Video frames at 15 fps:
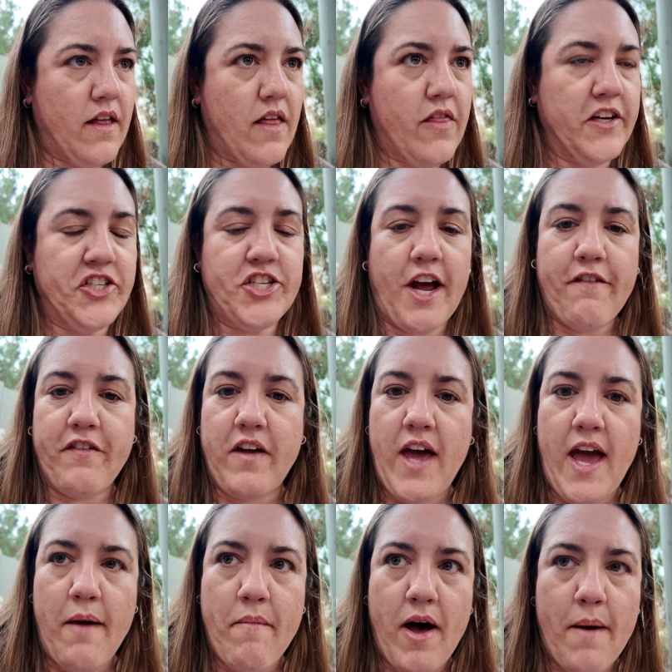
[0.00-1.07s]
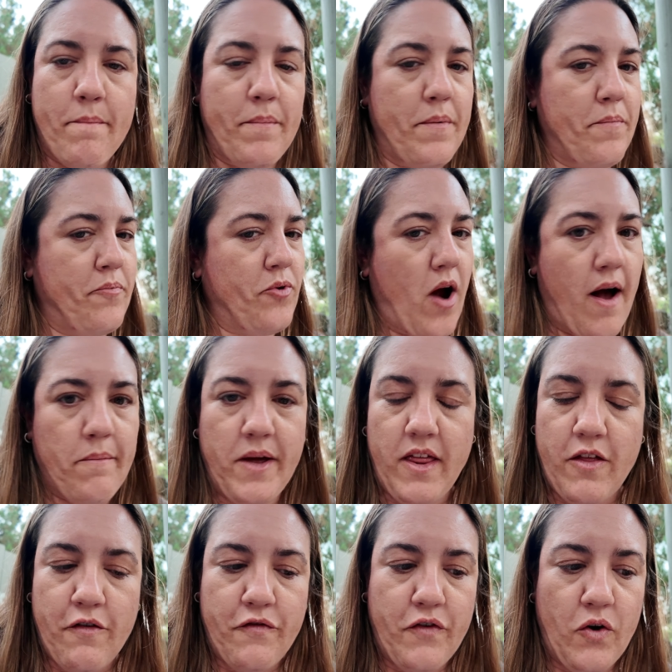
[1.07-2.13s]
the chef came up, brought me
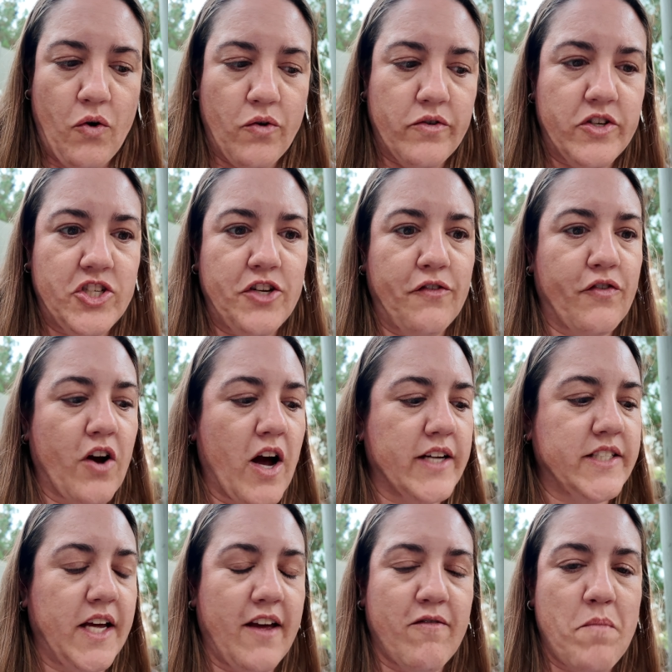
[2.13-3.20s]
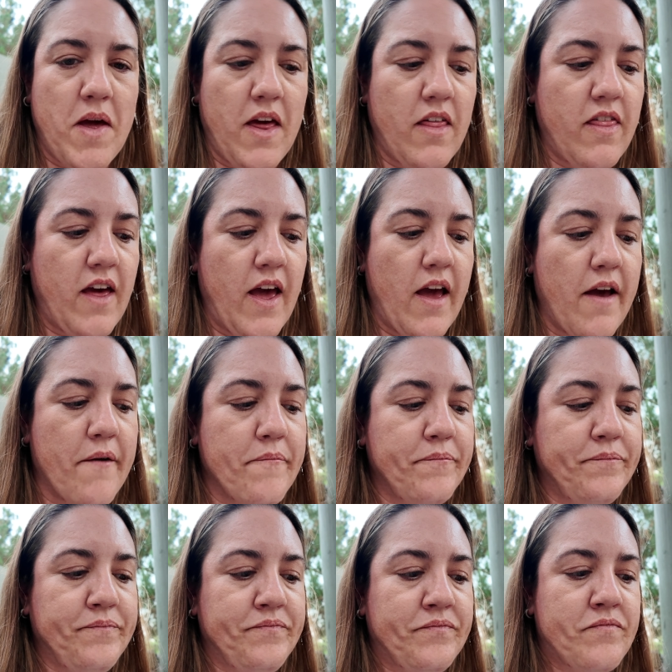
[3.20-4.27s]
the food. She forgot to give me
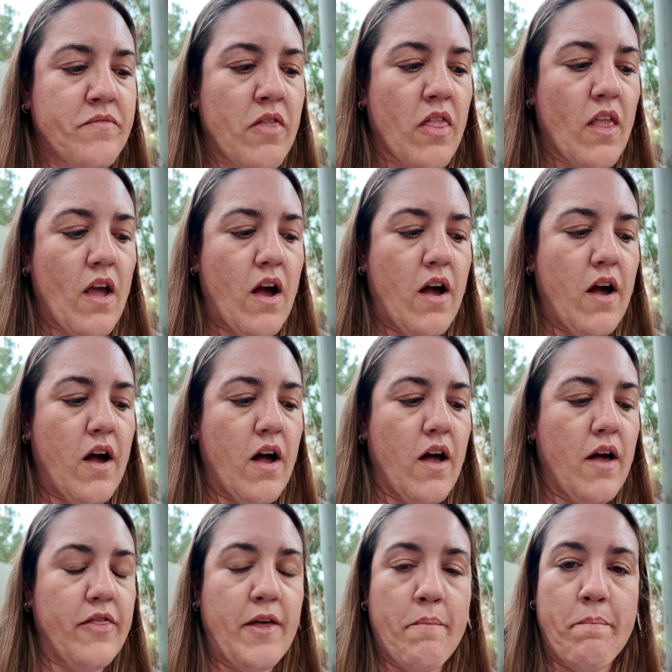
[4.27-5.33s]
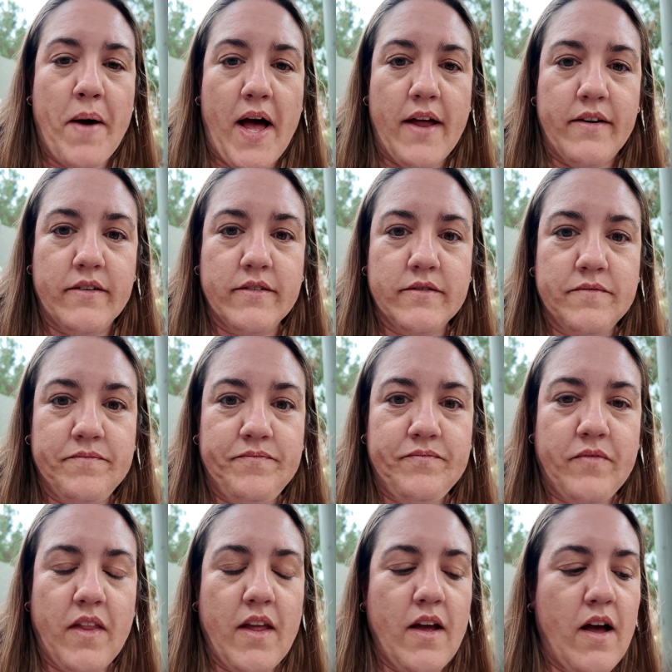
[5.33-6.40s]
the bun,
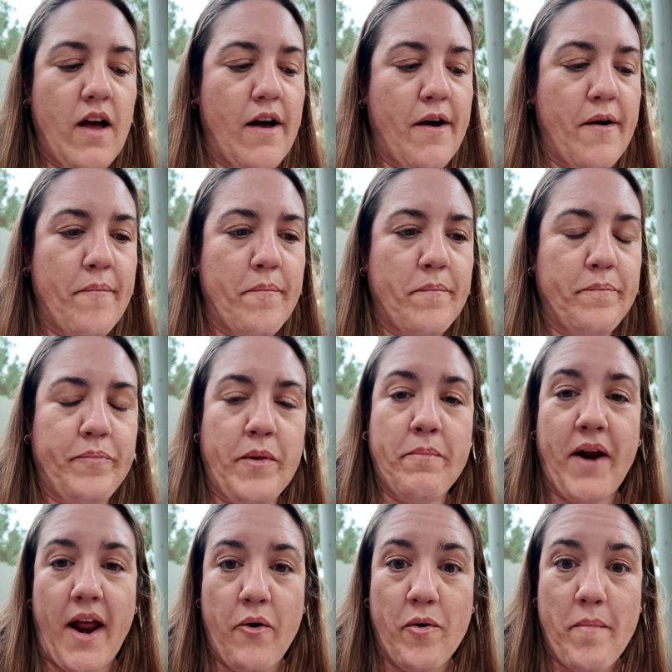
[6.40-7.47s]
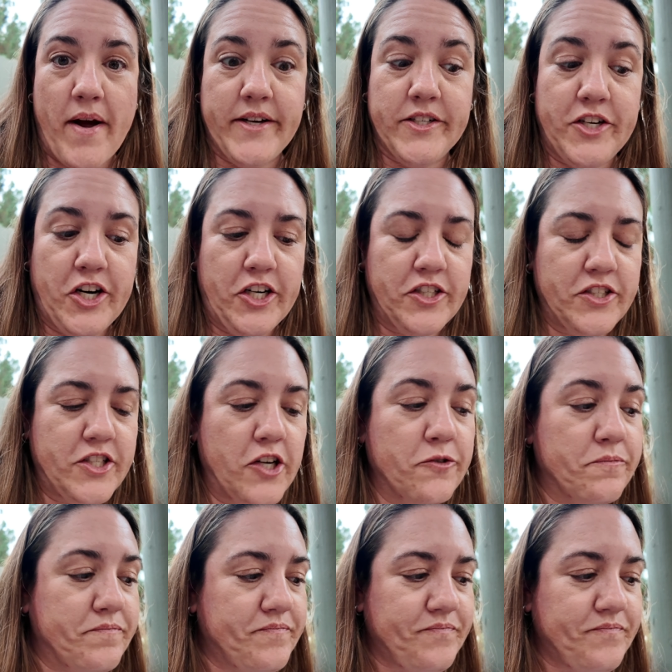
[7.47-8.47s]
but I reminded her, so